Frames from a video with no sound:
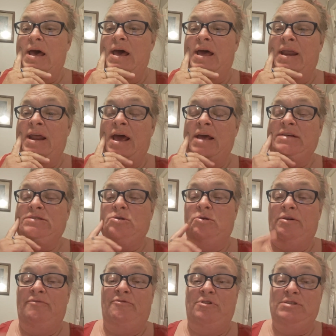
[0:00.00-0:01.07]
and I
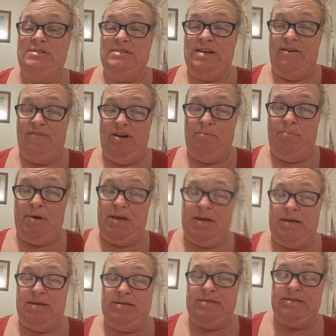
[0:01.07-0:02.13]
sold them for $7 a
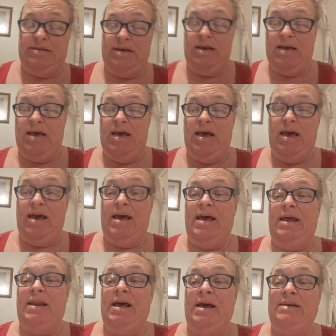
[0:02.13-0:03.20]
piece,
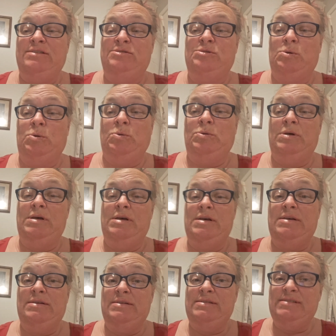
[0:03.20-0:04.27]
and I sold
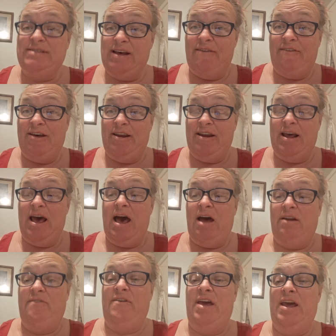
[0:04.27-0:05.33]
7
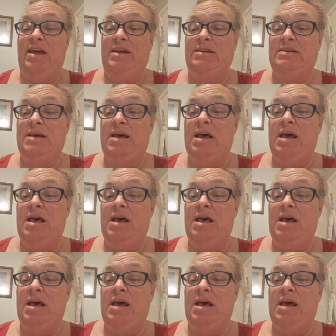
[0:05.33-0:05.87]
out of 8.